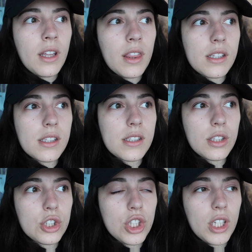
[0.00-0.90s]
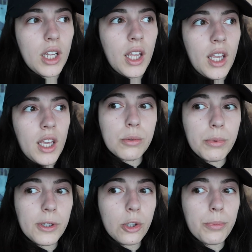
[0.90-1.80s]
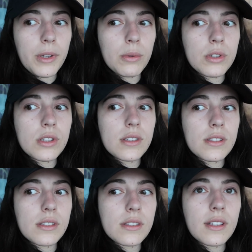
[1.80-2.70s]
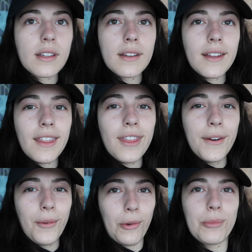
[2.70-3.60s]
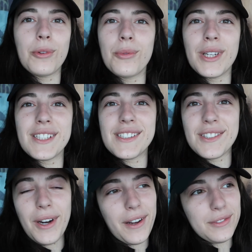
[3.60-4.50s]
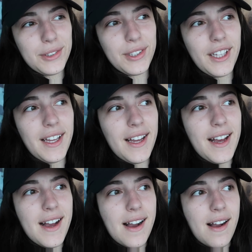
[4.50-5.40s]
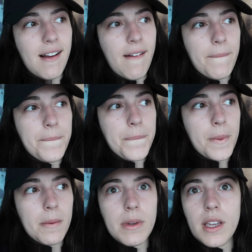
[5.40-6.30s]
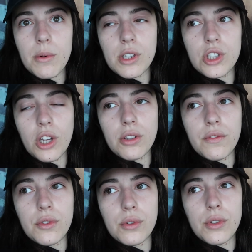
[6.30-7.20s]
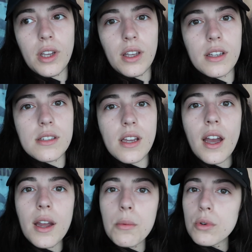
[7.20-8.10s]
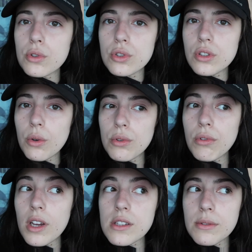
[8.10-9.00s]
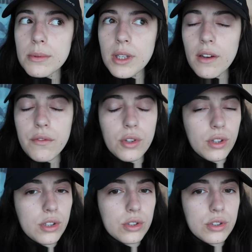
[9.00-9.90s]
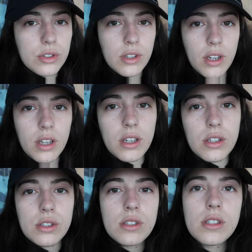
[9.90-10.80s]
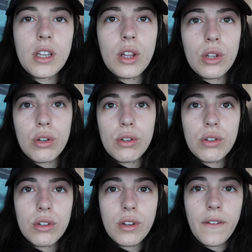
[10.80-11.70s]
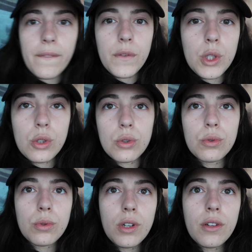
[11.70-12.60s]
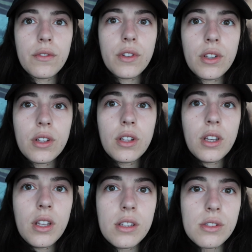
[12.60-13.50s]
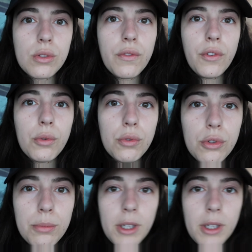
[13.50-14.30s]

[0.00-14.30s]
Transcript: this is legit super dope. I wish this was like the normal way to travel. But yeah, we're gonna check out the food and I will show you guys what we get for lunch. And here's just like a little view of this little phone room